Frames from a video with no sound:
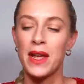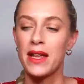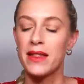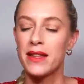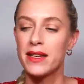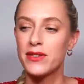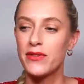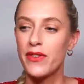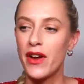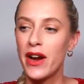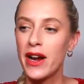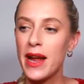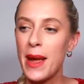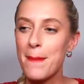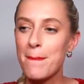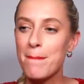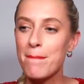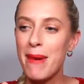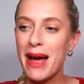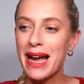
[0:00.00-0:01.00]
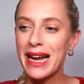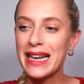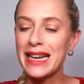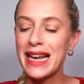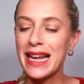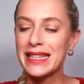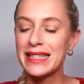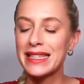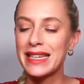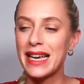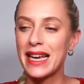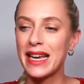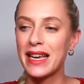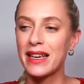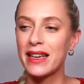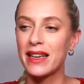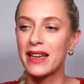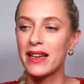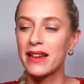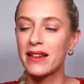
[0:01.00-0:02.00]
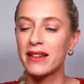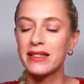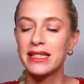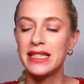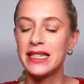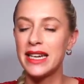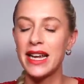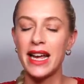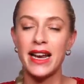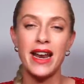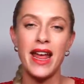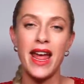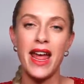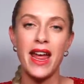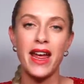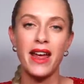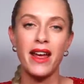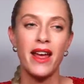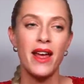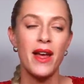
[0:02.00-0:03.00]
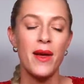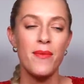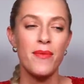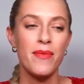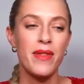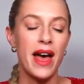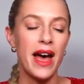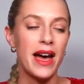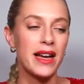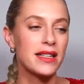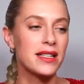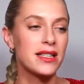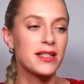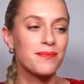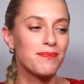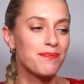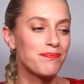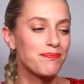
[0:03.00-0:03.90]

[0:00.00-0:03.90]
This very magnetic DNA, that